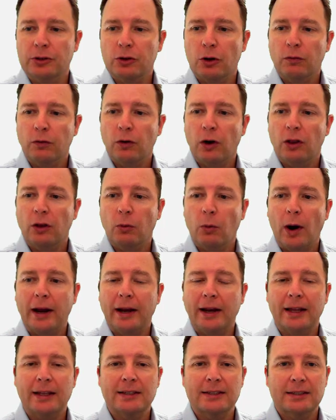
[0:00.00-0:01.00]
is over on the
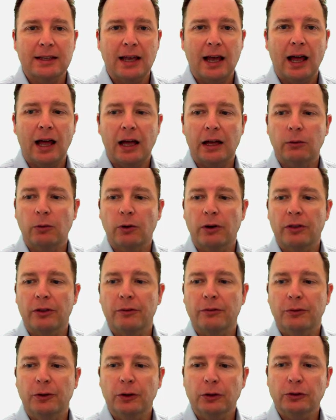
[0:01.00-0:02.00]
right-hand side where
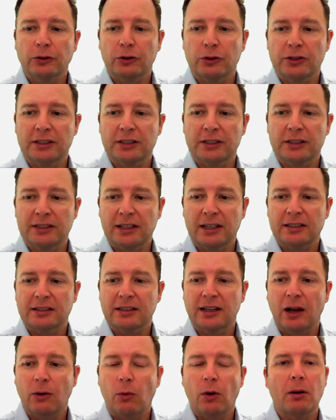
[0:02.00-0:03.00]
the filters
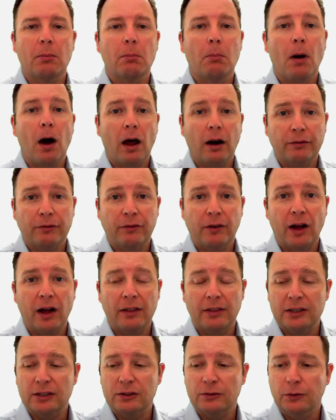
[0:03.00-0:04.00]
exist, I want to
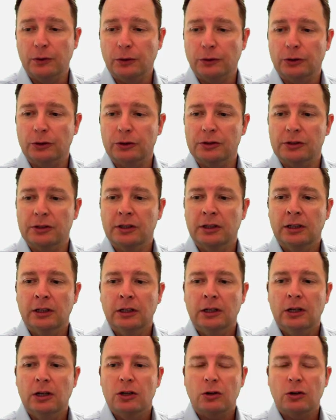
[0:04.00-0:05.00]
modify these filters.
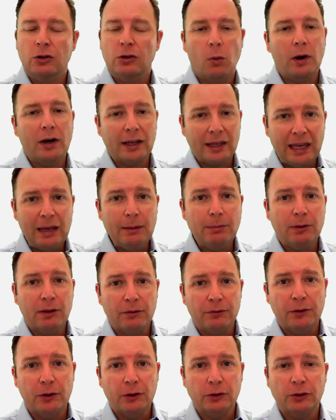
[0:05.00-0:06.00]
So I want to keep
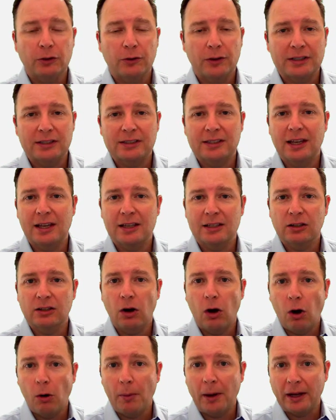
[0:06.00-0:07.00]
the filter that says
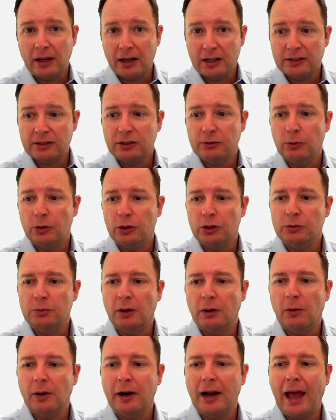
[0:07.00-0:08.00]
all my customers,
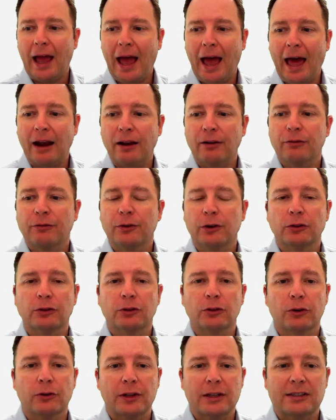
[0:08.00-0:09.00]
but I want to add a
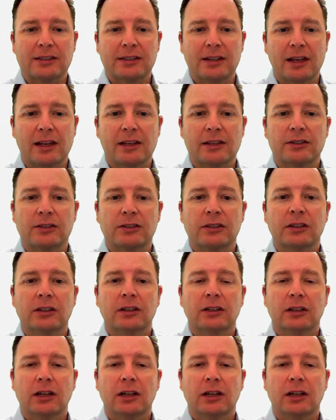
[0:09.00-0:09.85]
filter that says